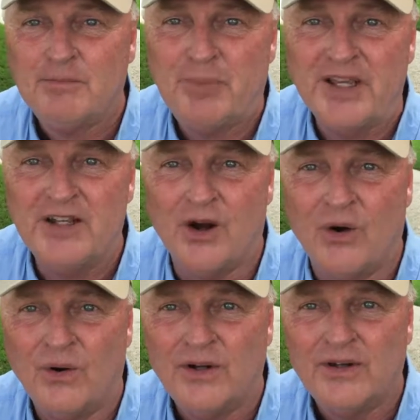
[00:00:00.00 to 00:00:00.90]

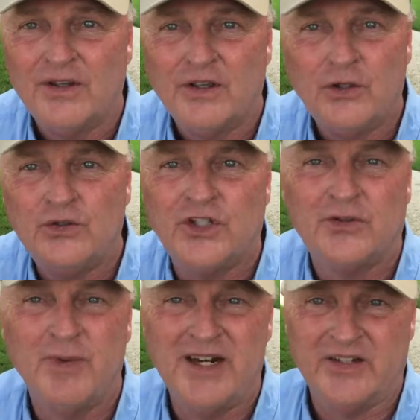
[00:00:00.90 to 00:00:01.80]
bingo, you
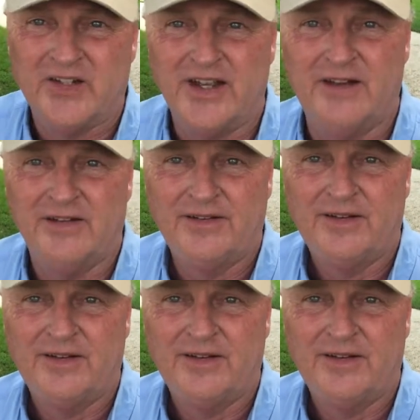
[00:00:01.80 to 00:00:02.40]
just made a sale.